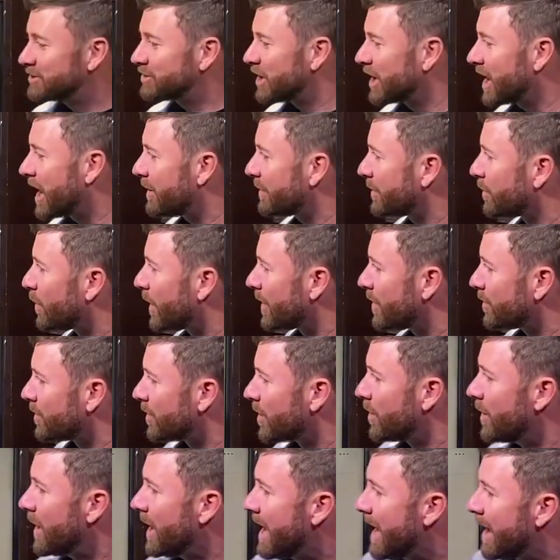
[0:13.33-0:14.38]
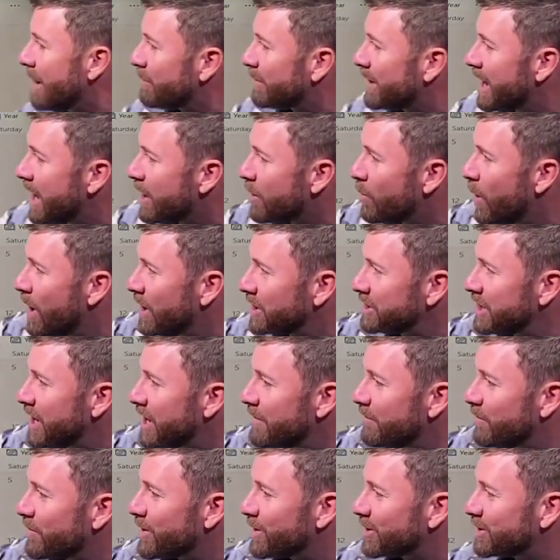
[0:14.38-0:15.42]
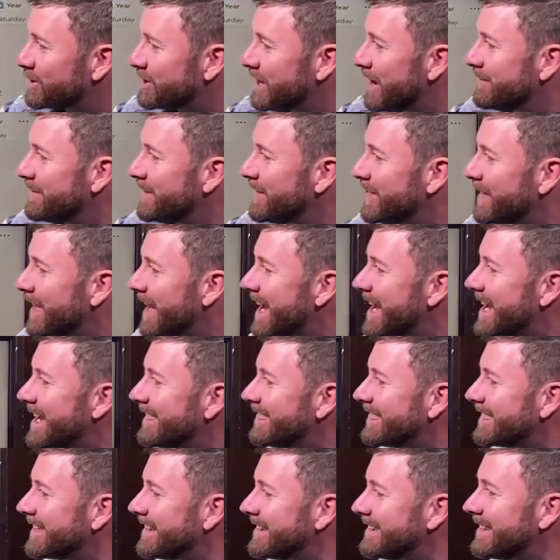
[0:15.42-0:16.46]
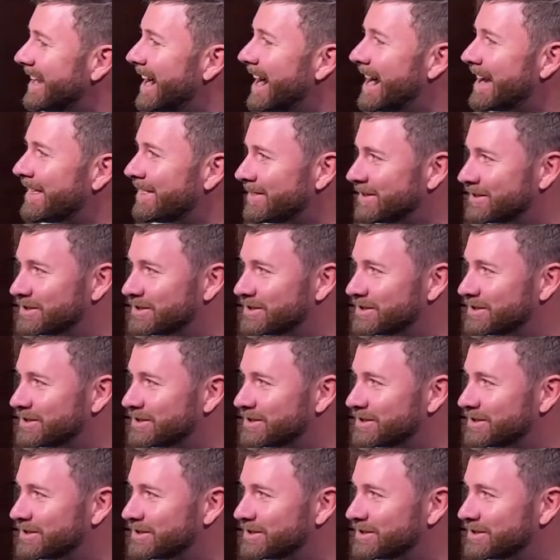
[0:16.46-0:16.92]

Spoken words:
check out the weather, though. We got to watch out for the 7th, 8th, and 9th.